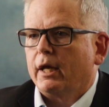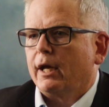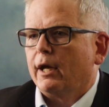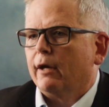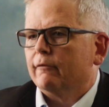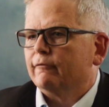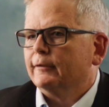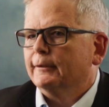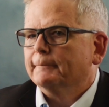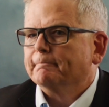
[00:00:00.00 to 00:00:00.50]

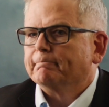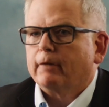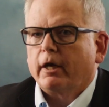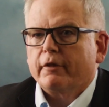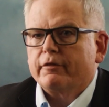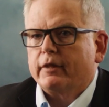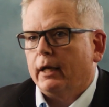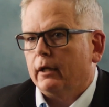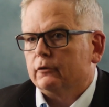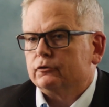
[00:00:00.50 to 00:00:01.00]
have
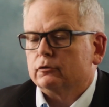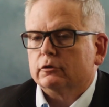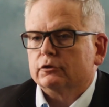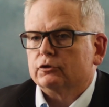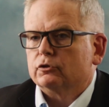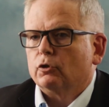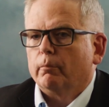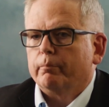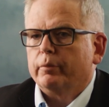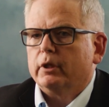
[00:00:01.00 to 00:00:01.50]
a thousand or
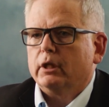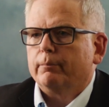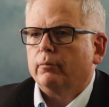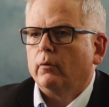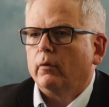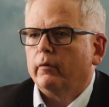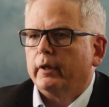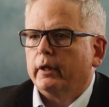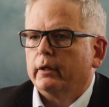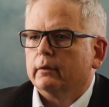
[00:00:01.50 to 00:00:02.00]
so
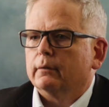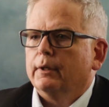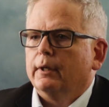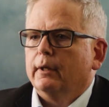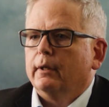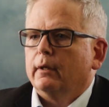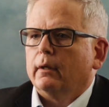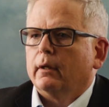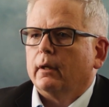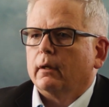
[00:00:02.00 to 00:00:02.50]
people that
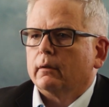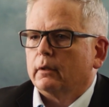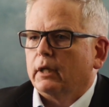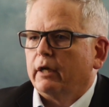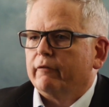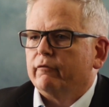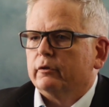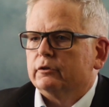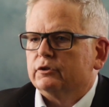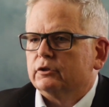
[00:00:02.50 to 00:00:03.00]
uh,
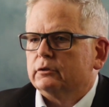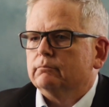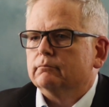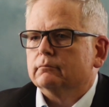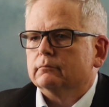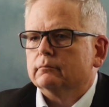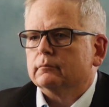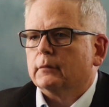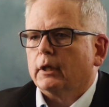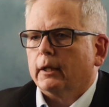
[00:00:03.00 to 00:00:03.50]
leverage
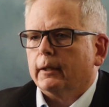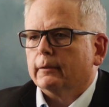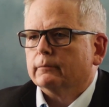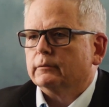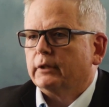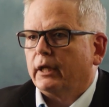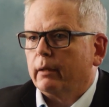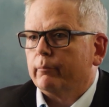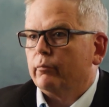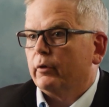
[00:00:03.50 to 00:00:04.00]
uh,
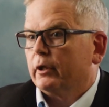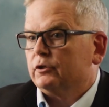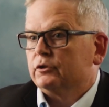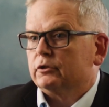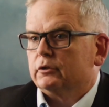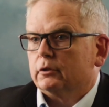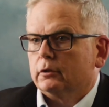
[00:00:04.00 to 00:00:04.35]
Databricks